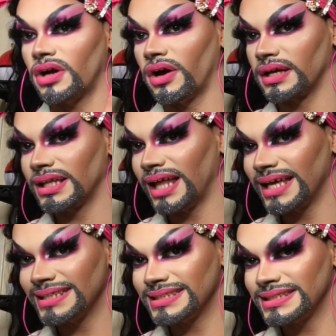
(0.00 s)
on
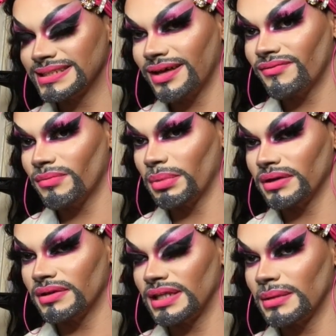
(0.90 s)
clients and stuff.
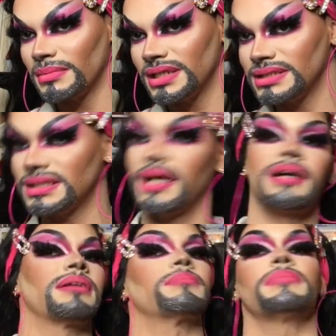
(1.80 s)
But in the
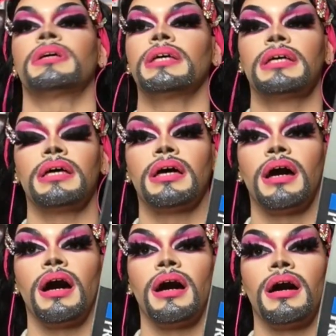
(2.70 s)
meantime,
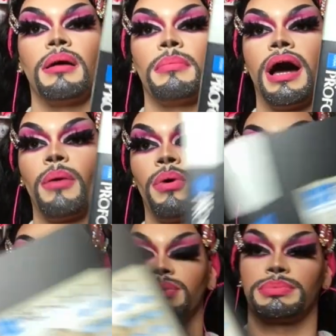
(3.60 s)
um, I
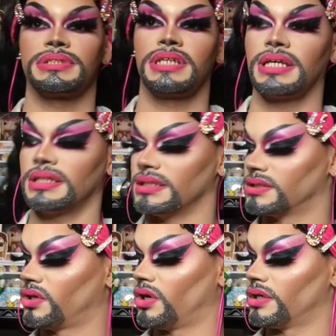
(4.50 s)
wanted to protect these
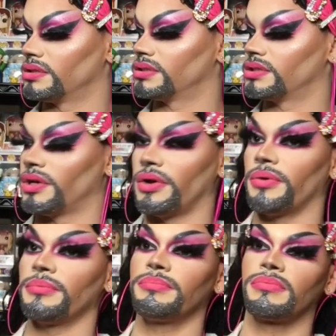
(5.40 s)
cards. So